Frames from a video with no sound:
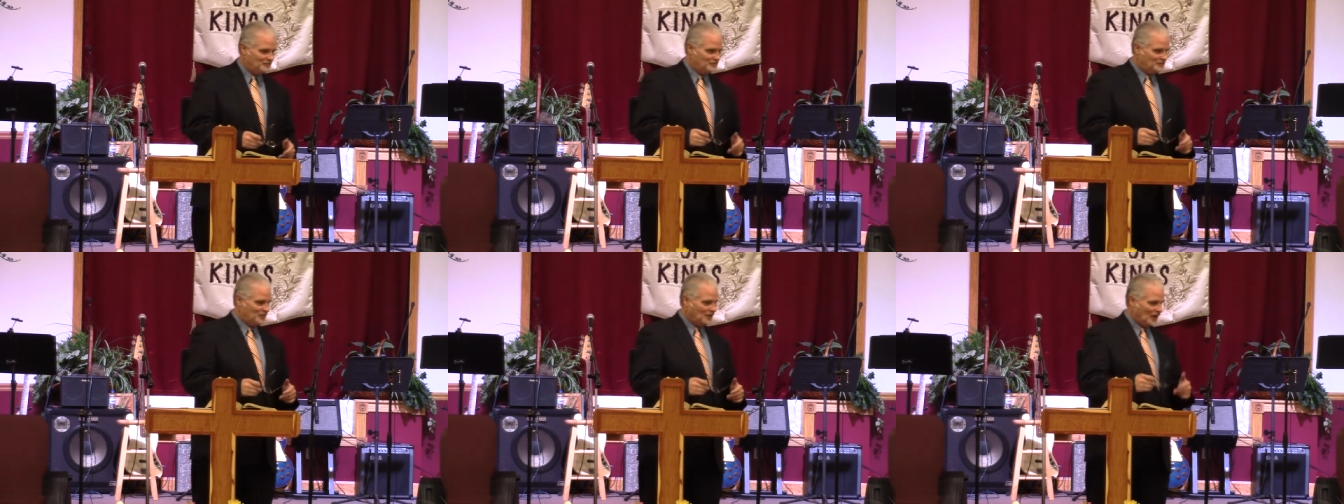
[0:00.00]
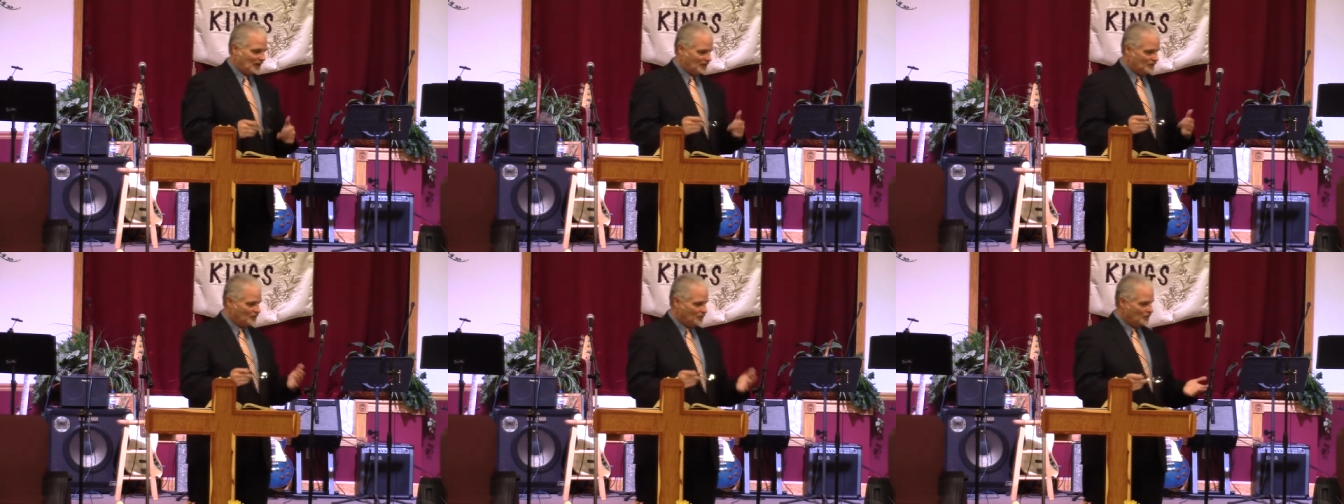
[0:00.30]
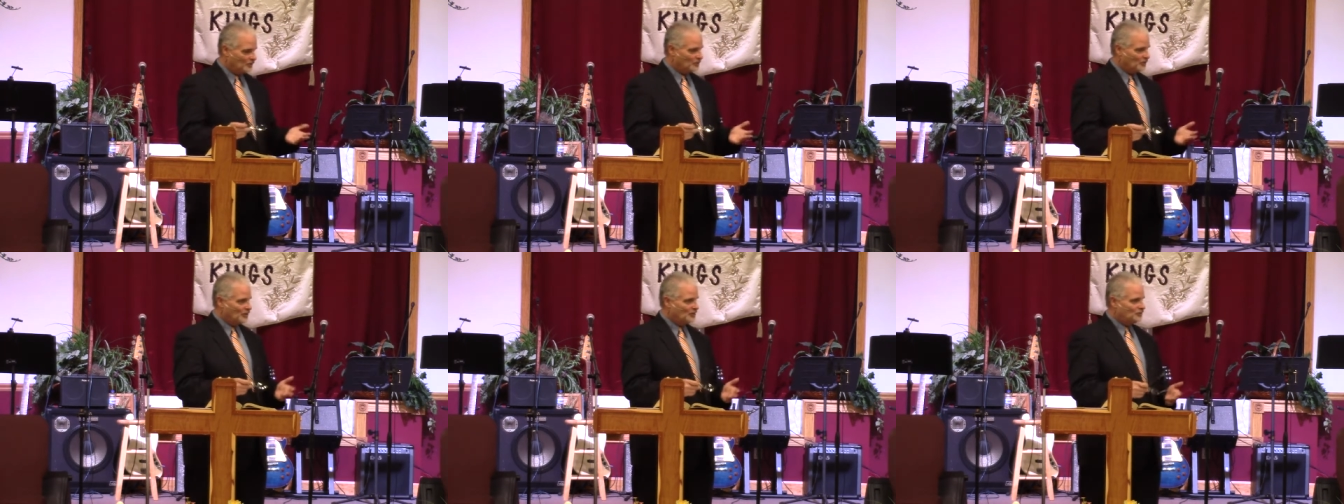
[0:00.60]
but I
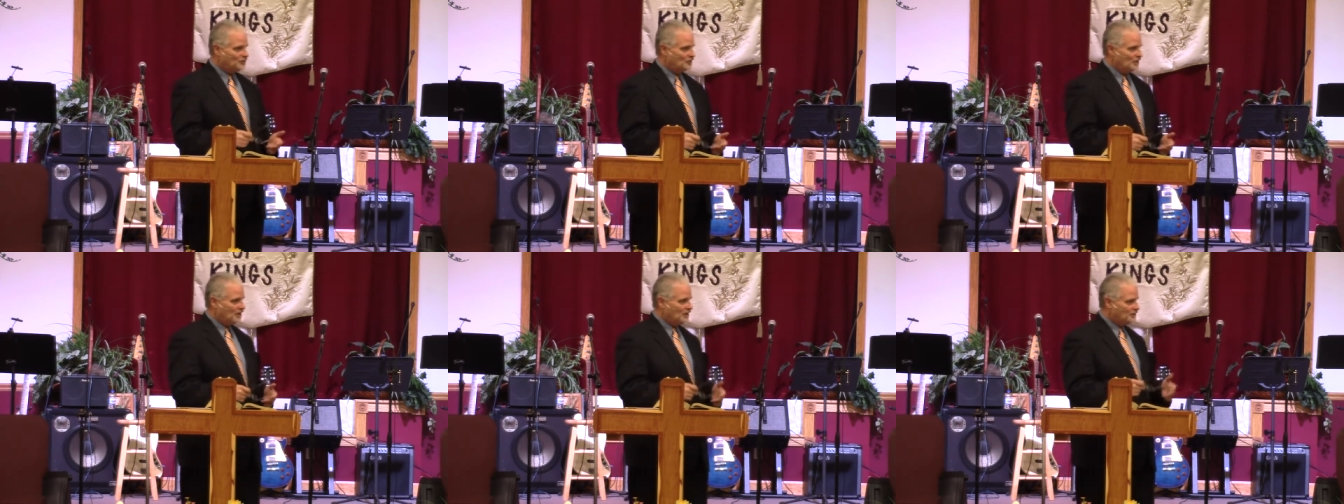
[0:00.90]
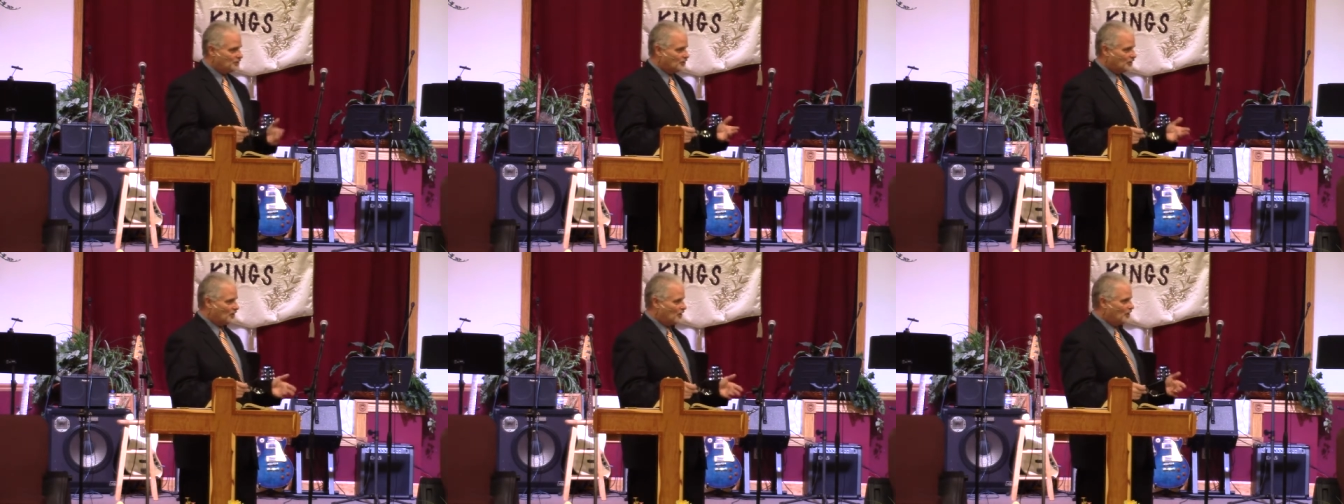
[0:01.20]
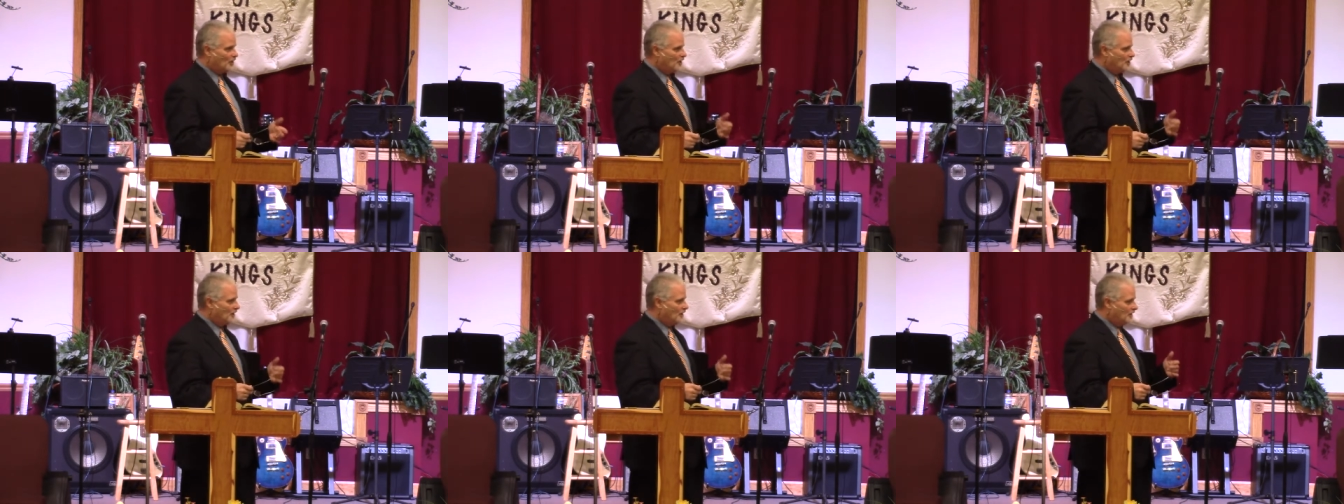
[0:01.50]
do appreciate
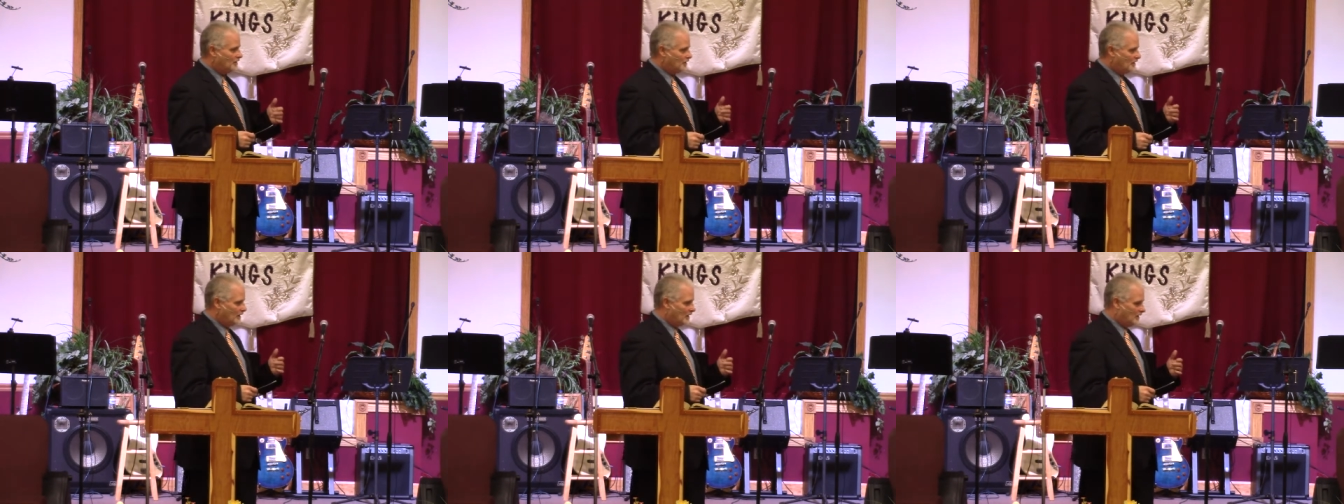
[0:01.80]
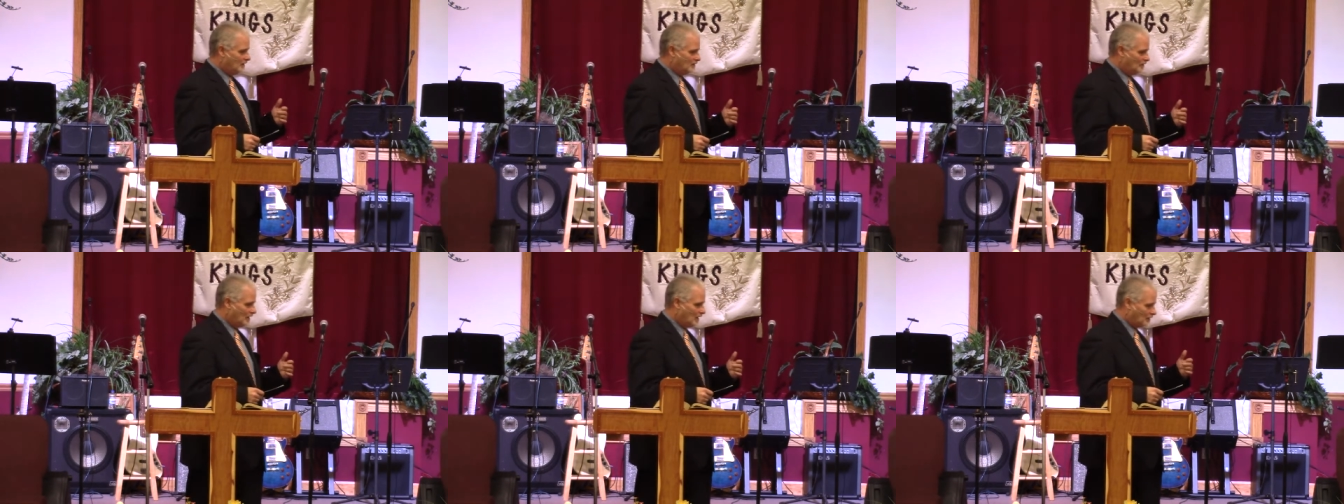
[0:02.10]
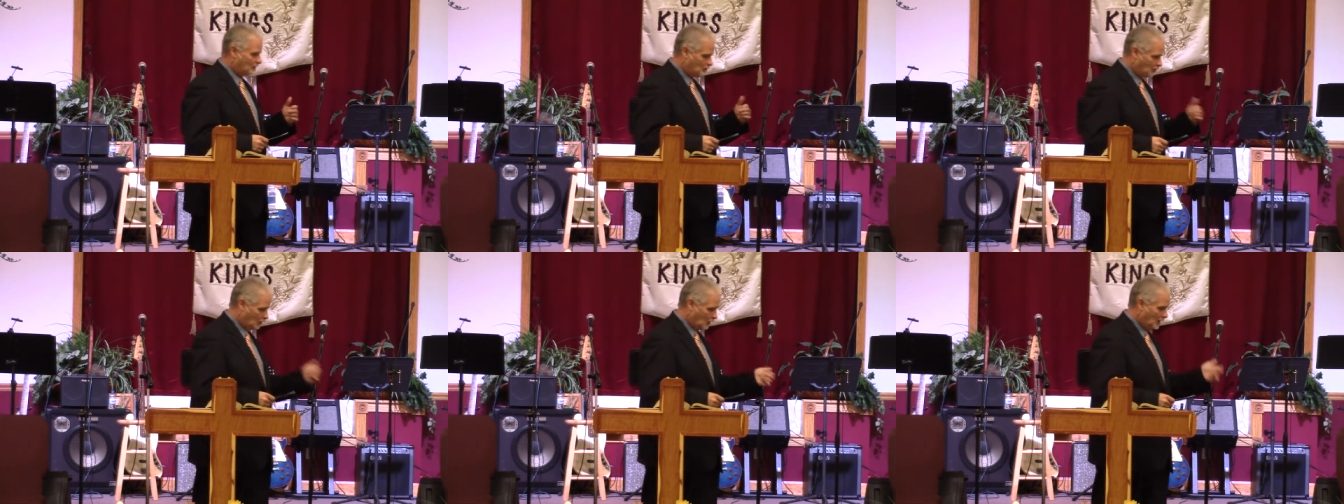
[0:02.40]
Terry and, and,
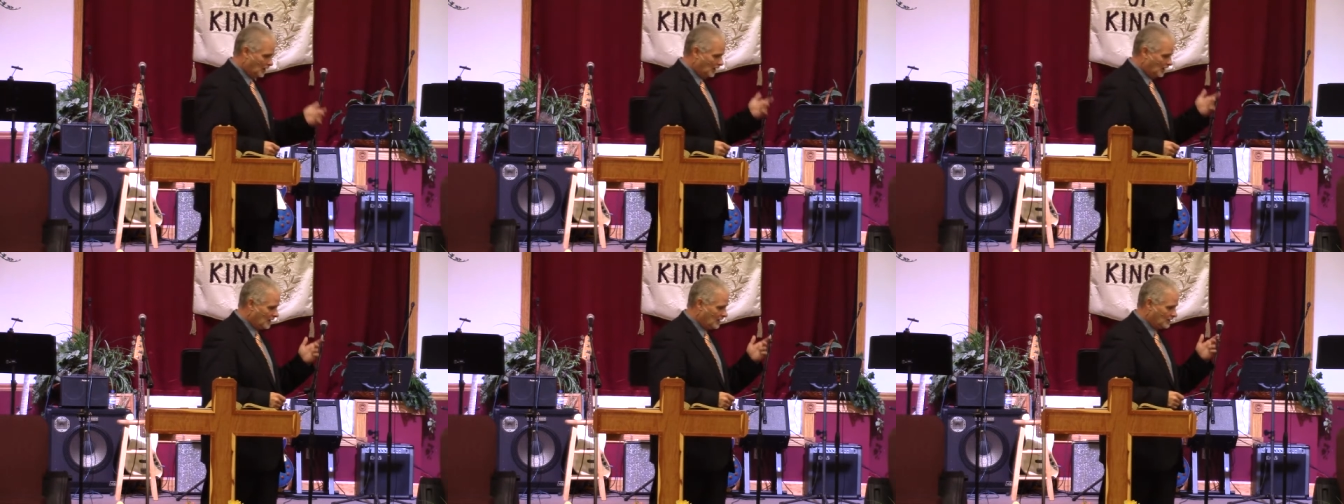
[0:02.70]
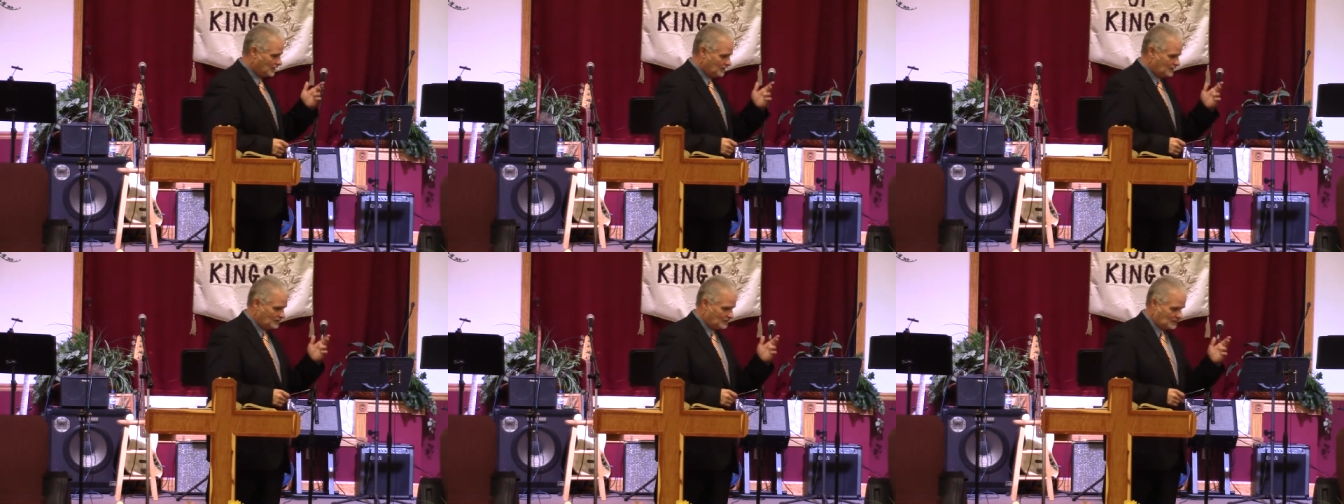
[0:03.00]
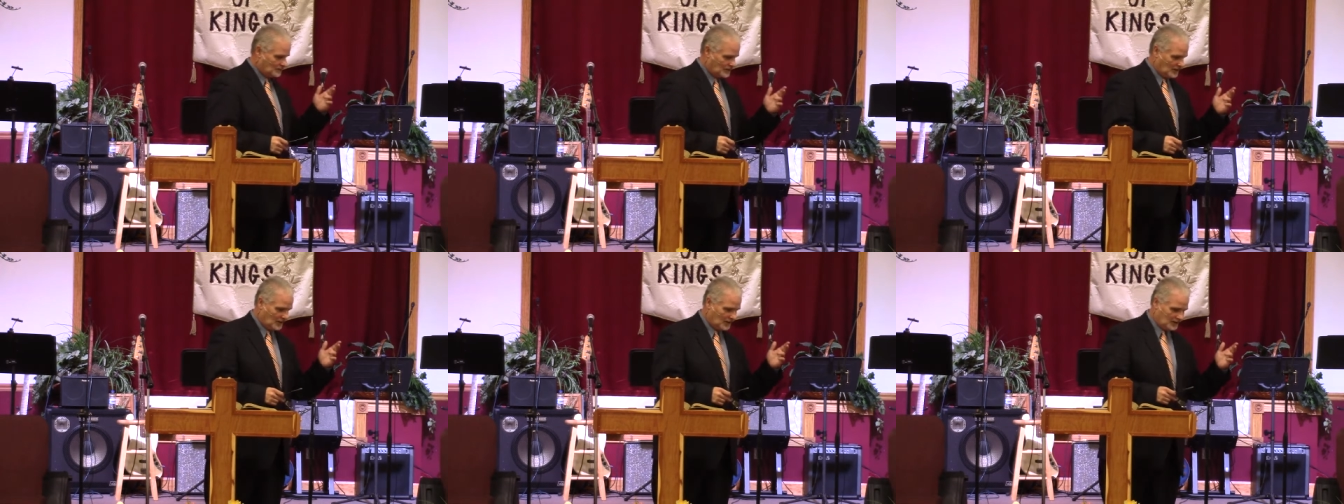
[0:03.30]
and Greg
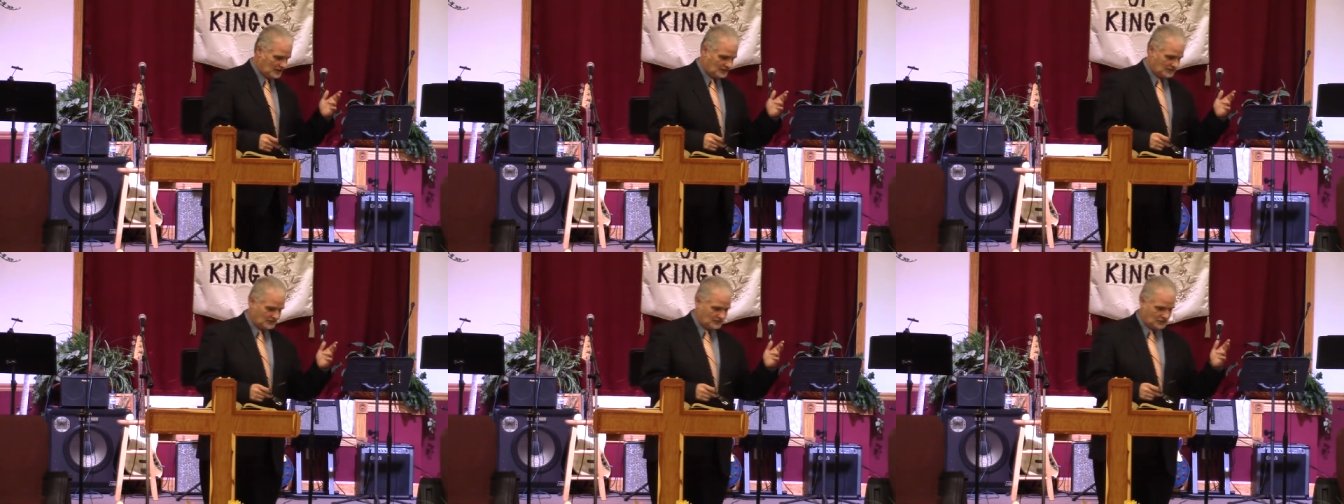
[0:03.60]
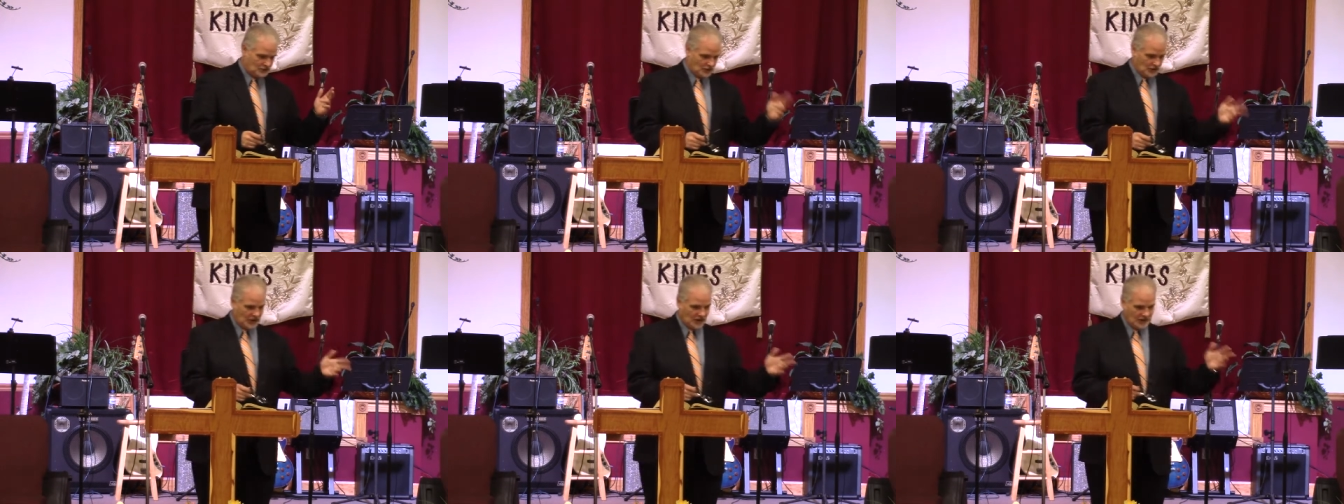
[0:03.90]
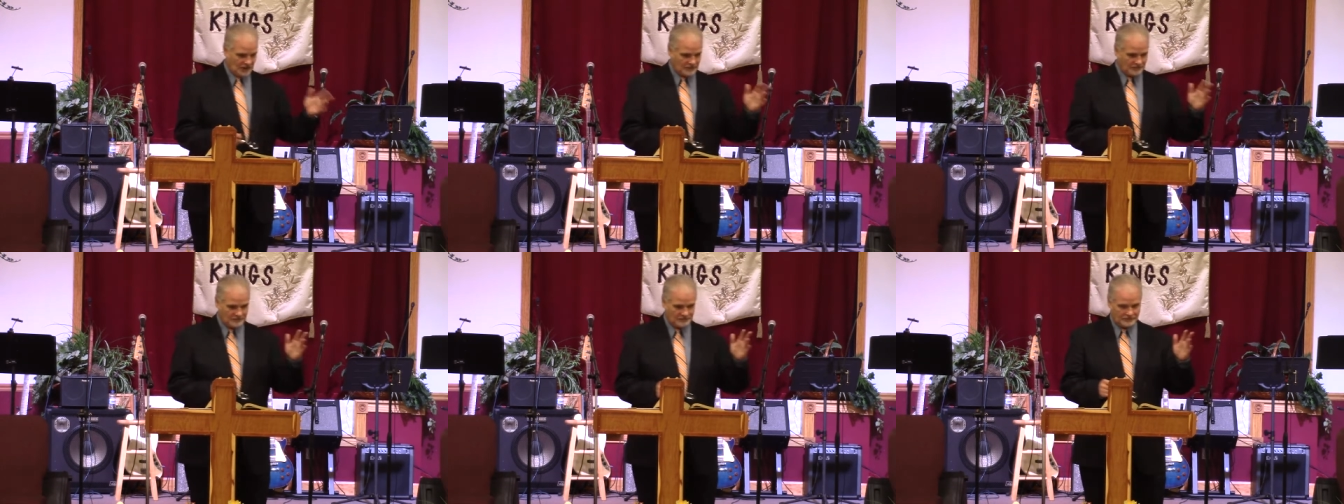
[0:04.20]
and, and
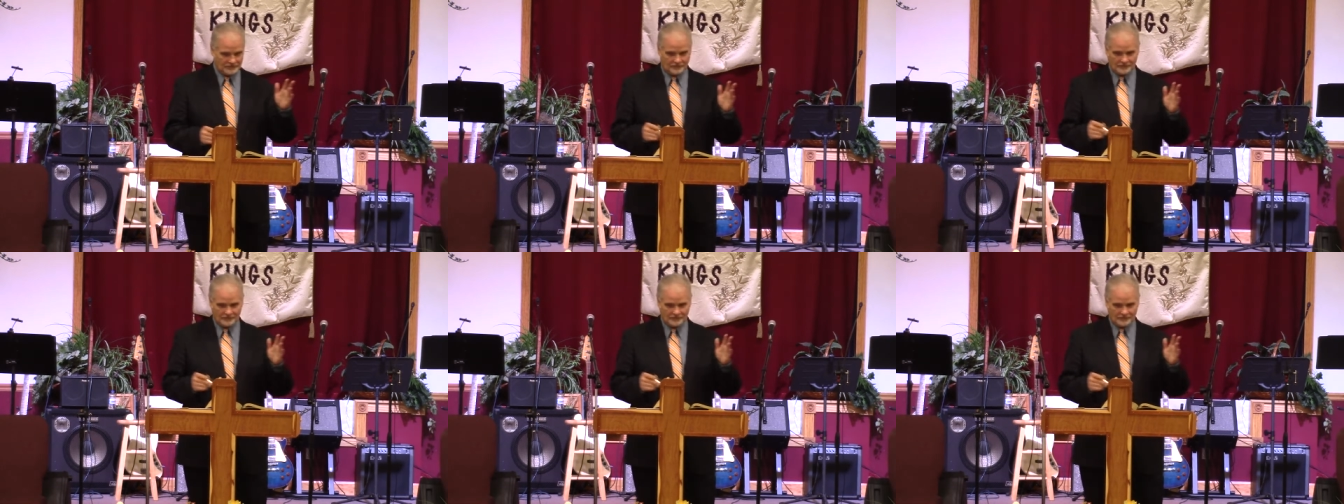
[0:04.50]
Jeff